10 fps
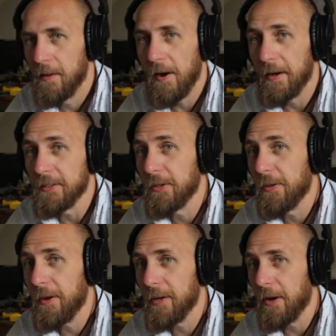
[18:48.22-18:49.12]
All right, so
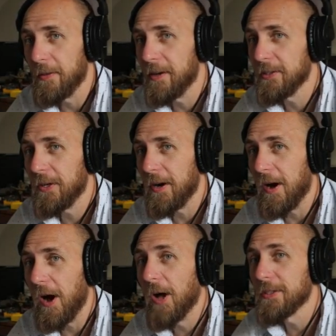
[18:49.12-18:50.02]
there we go. There's our
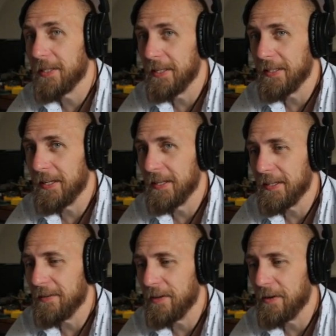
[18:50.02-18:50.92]
alternate
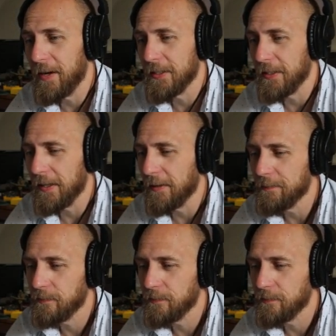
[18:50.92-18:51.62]
configuration there.